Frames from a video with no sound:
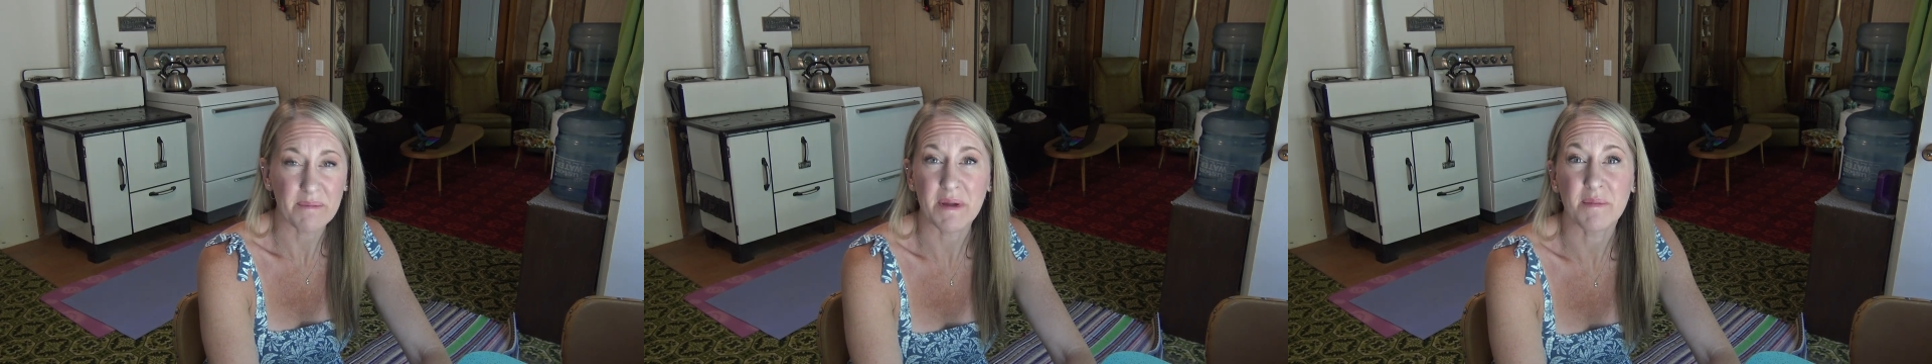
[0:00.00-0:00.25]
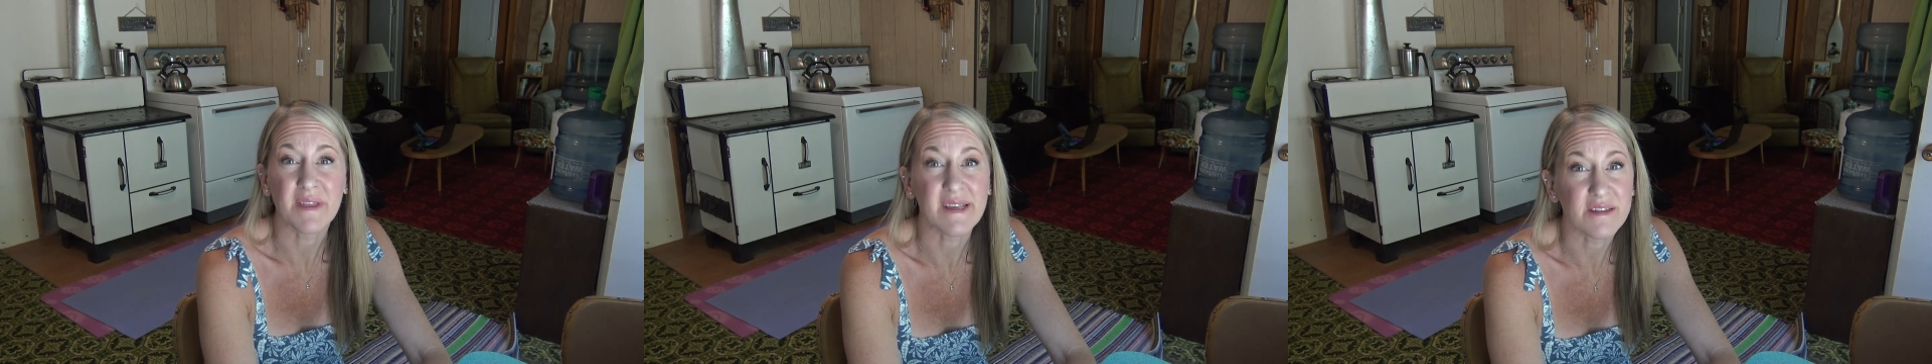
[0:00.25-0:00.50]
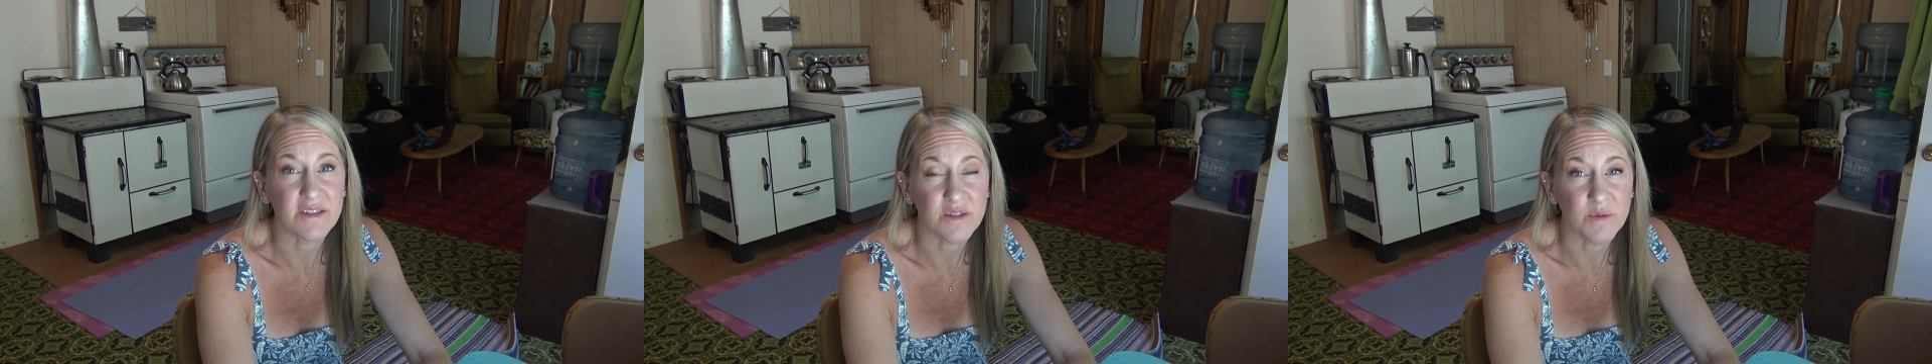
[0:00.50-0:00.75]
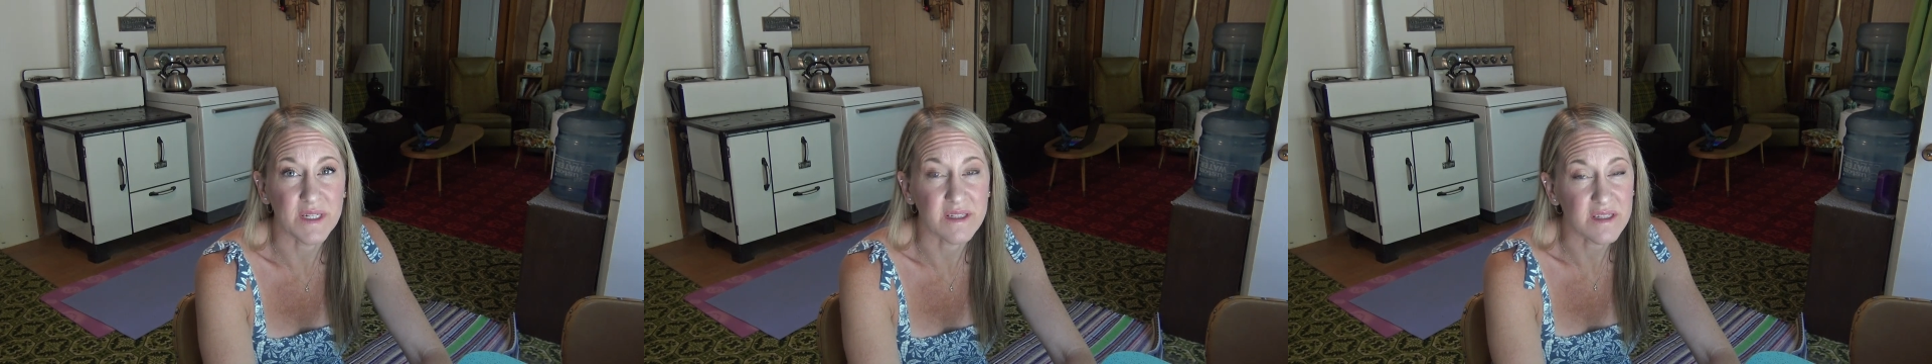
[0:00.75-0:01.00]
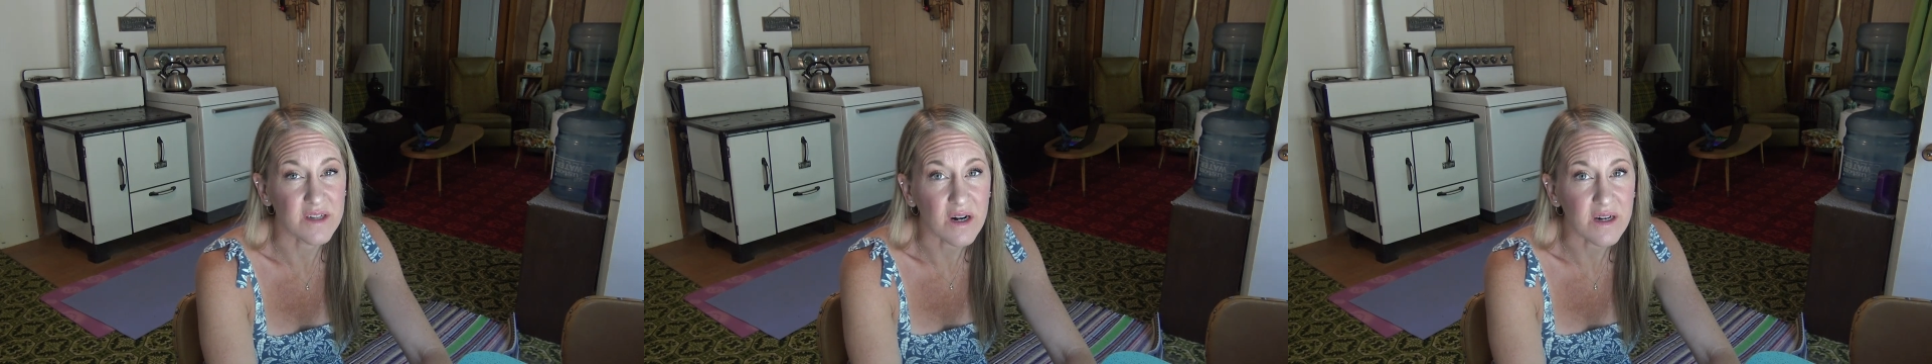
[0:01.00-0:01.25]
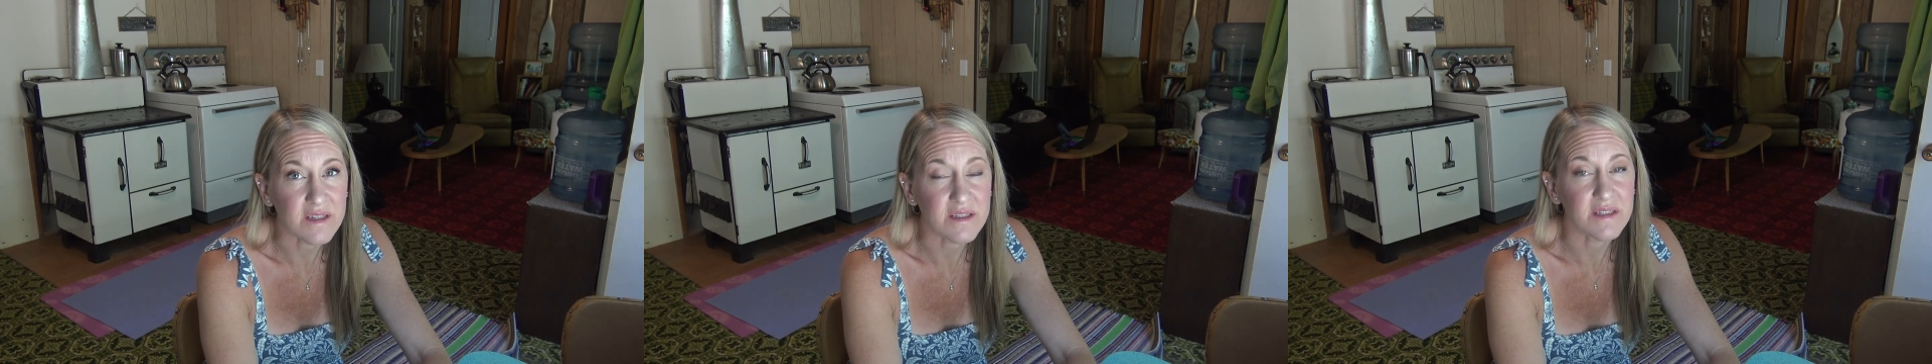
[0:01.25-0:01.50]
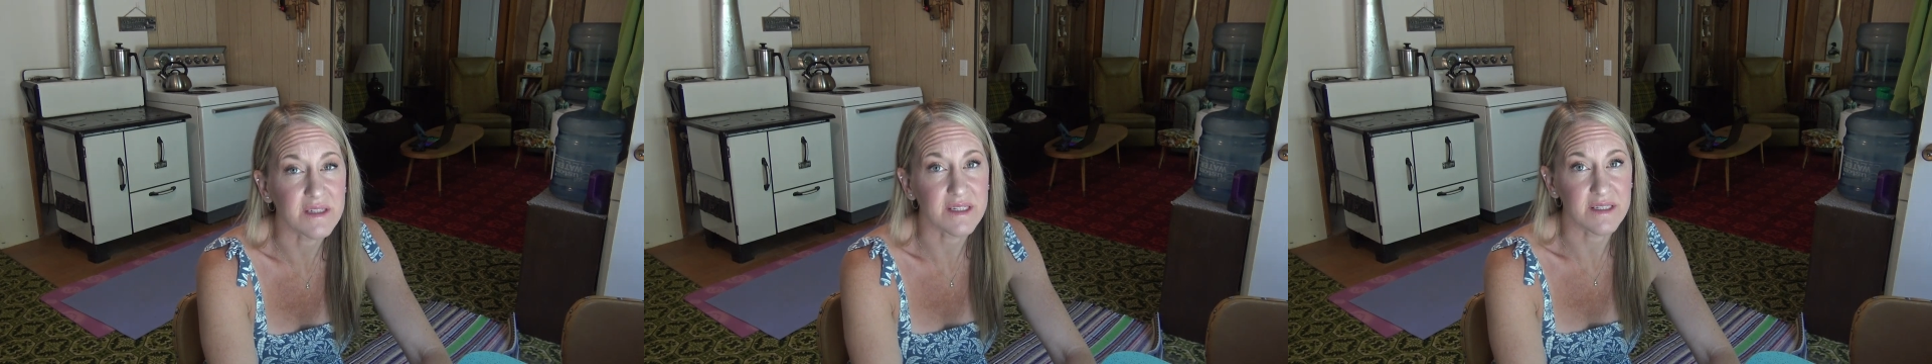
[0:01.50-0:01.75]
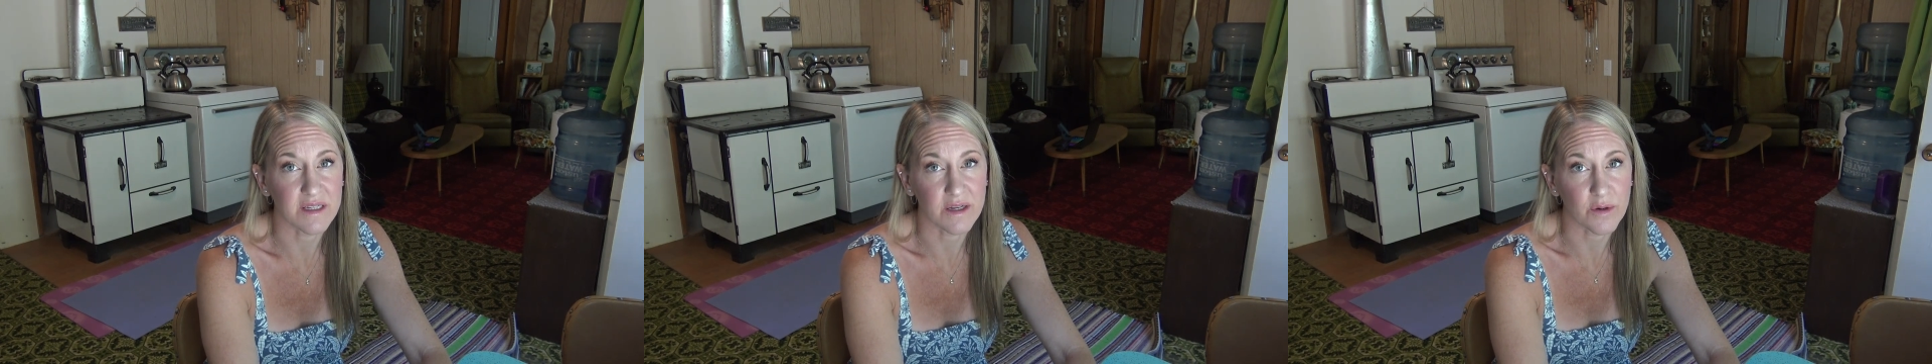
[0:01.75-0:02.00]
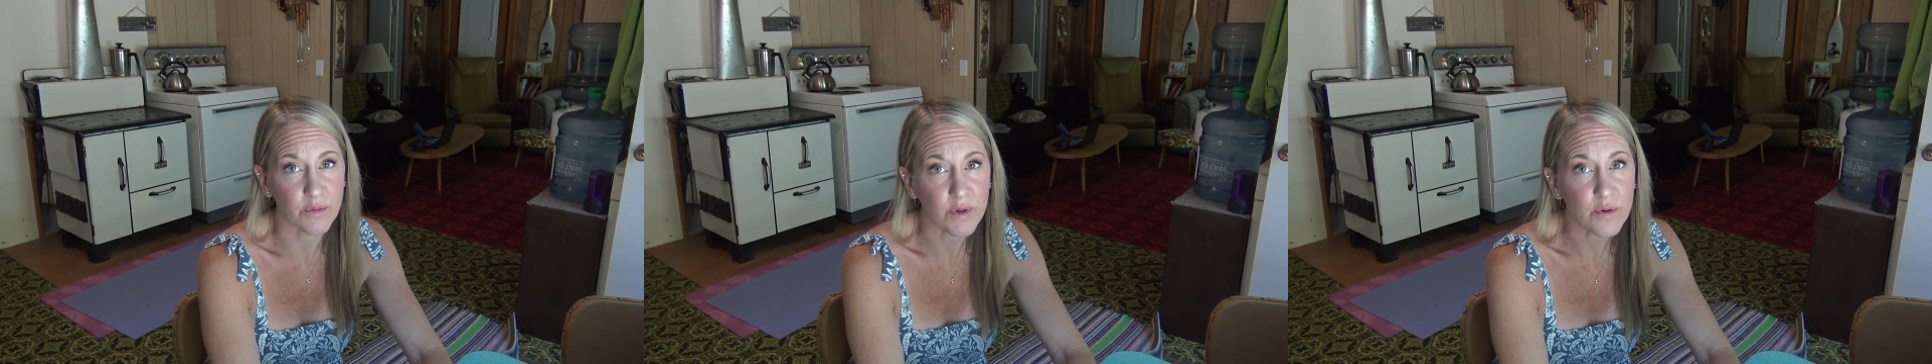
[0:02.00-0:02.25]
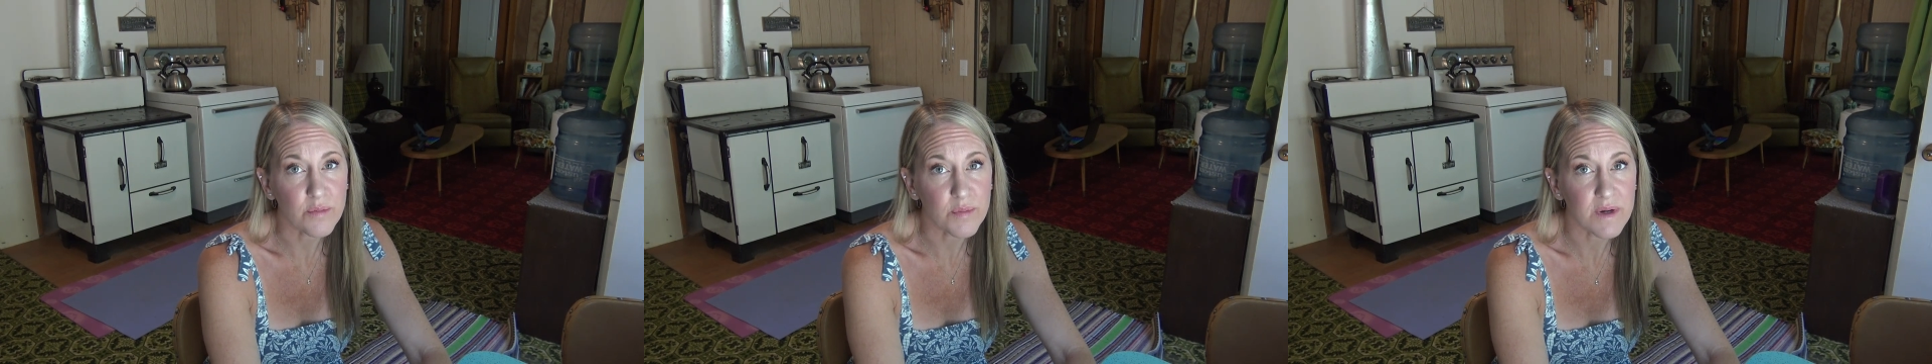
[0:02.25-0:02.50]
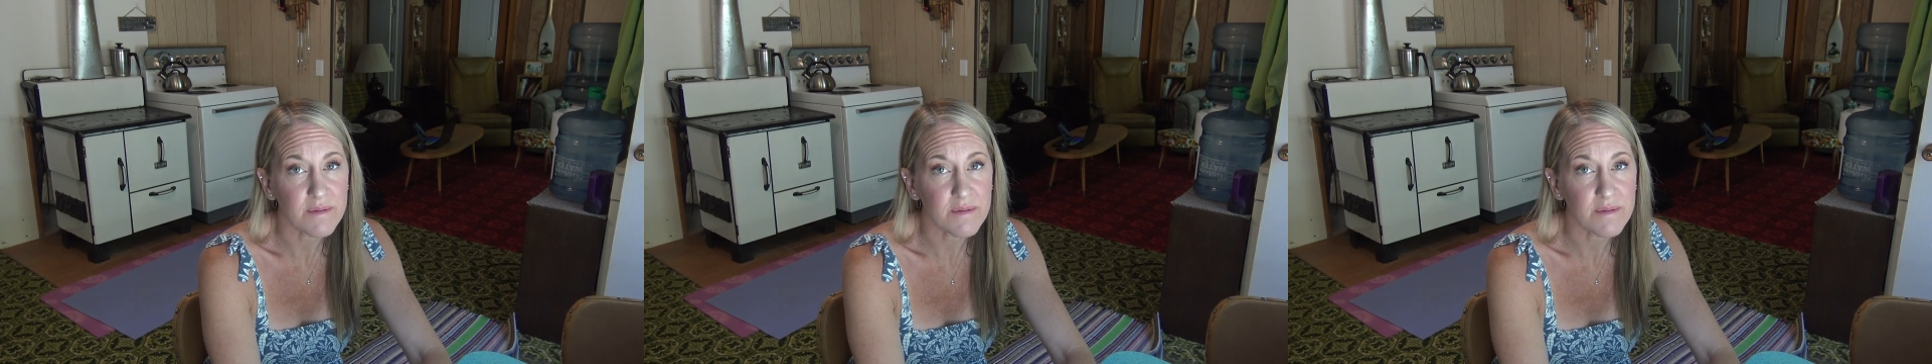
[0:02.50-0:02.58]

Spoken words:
Maybe that's a good way to start is in a group